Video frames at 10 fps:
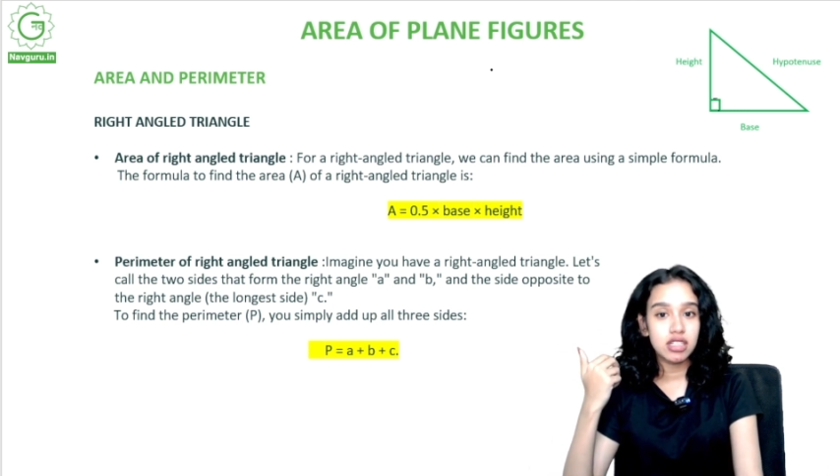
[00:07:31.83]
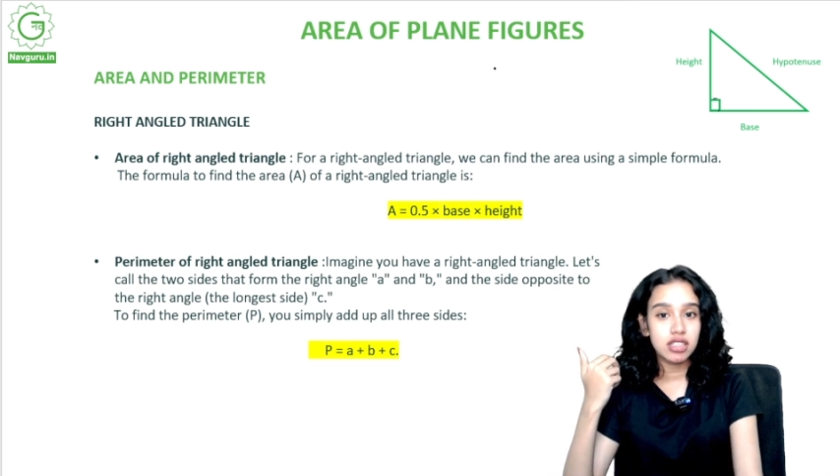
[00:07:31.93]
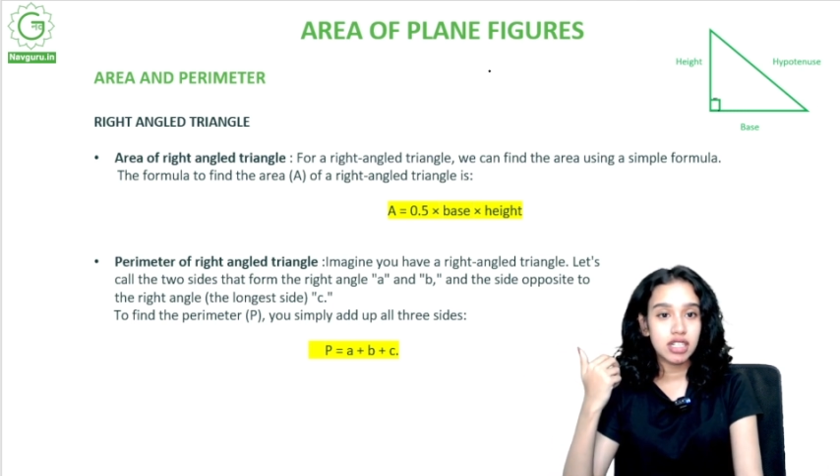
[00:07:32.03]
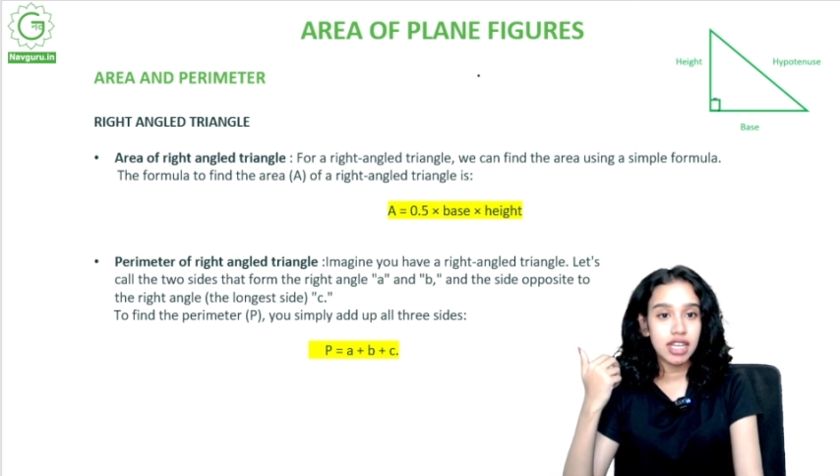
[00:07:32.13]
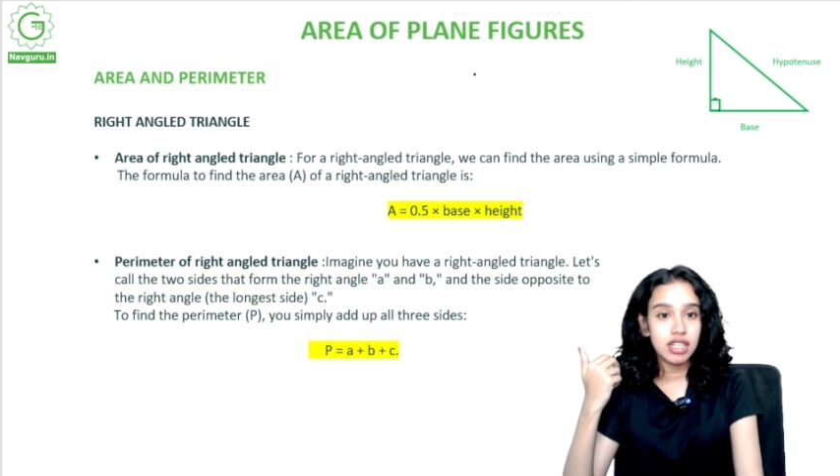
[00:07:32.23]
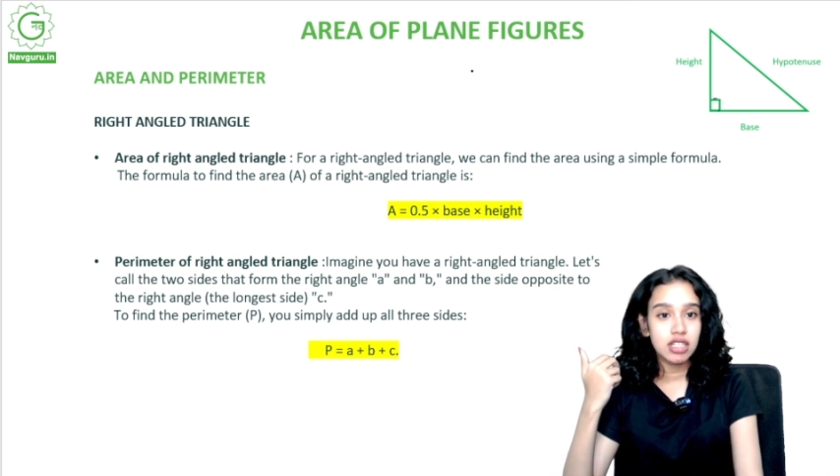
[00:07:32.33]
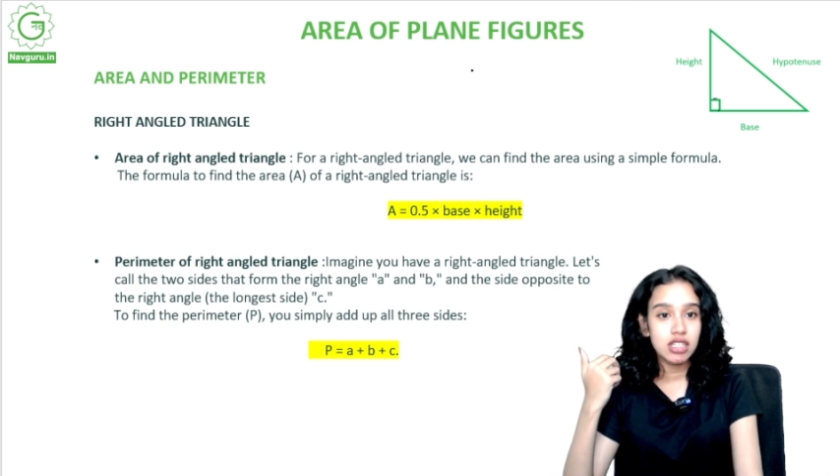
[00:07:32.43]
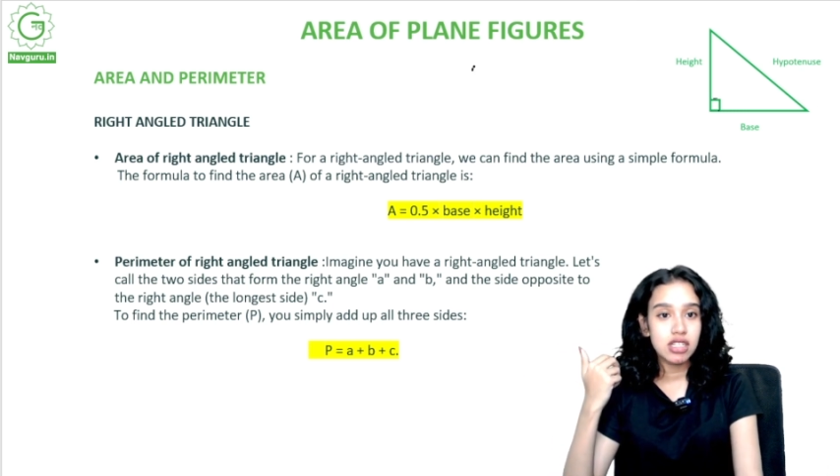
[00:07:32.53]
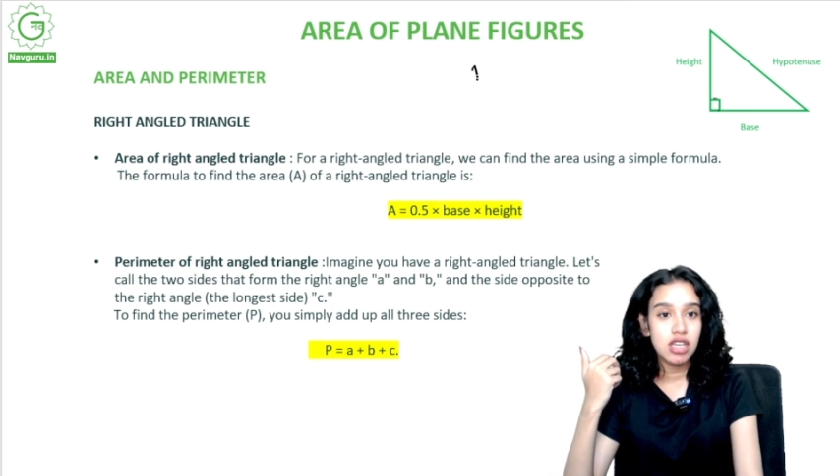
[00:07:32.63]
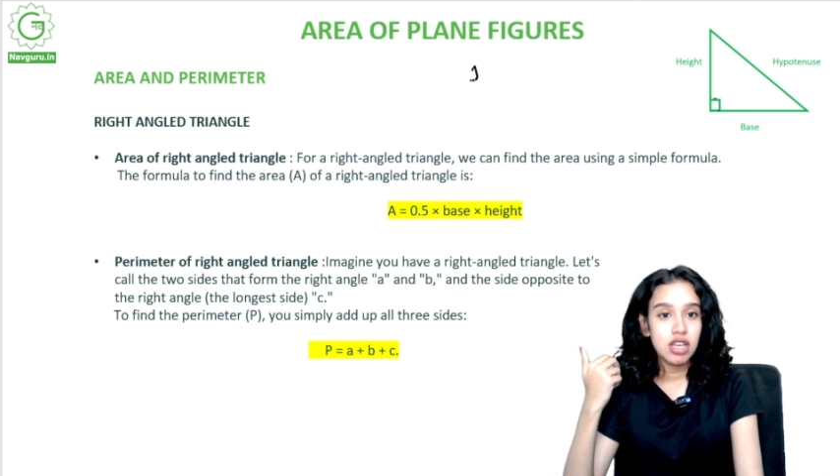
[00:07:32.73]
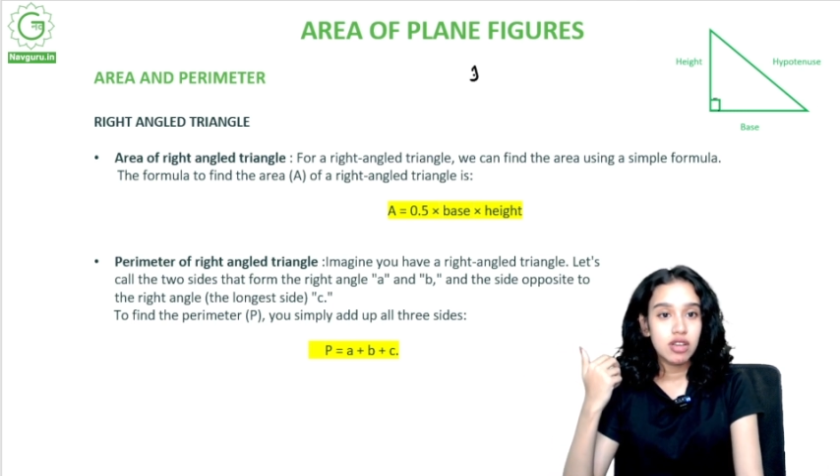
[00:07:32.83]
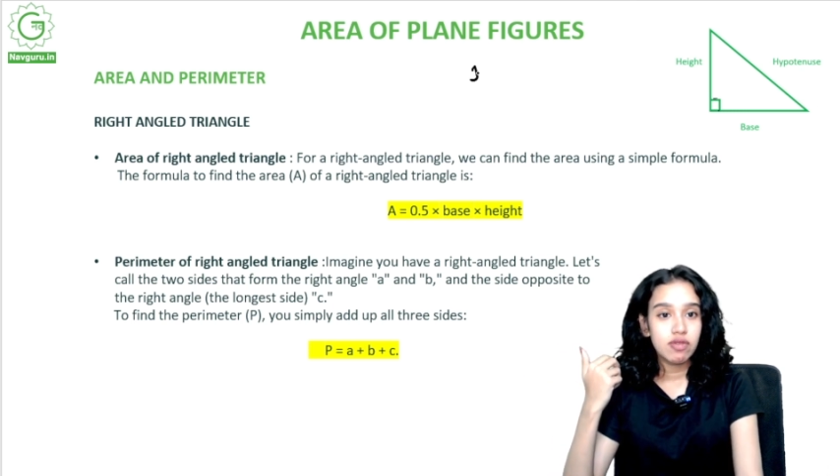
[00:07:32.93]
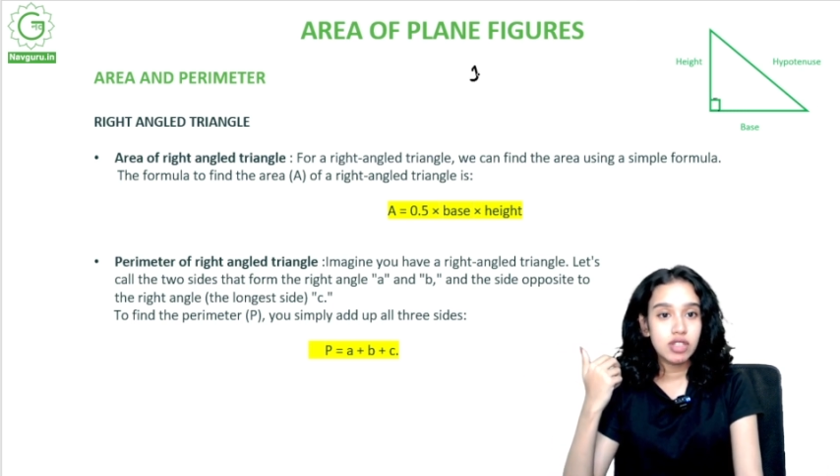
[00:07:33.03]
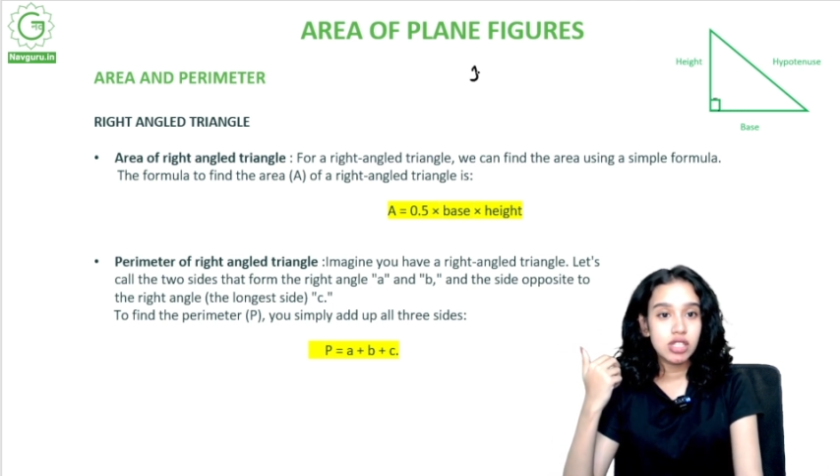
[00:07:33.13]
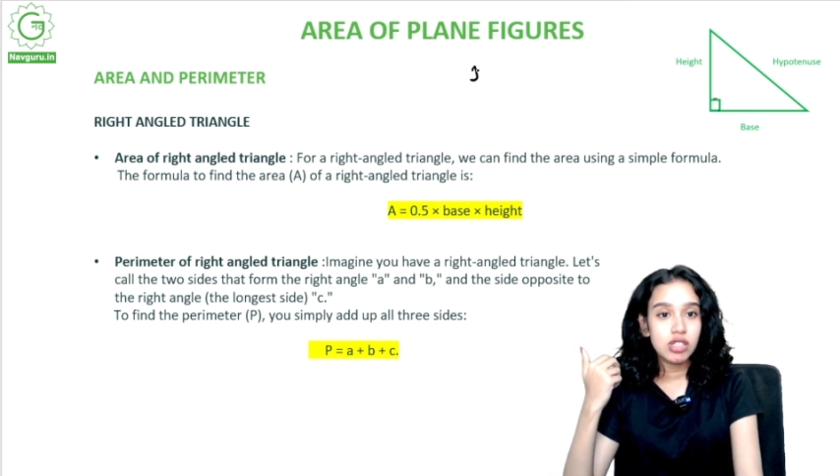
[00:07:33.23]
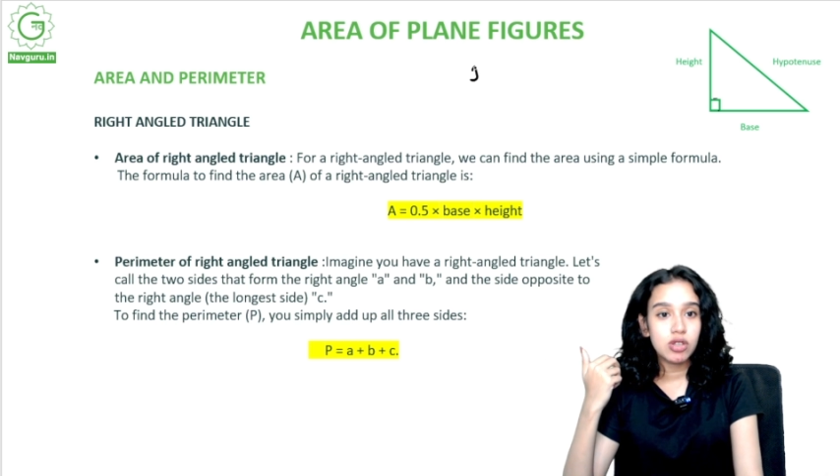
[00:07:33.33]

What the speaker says: triangles, which is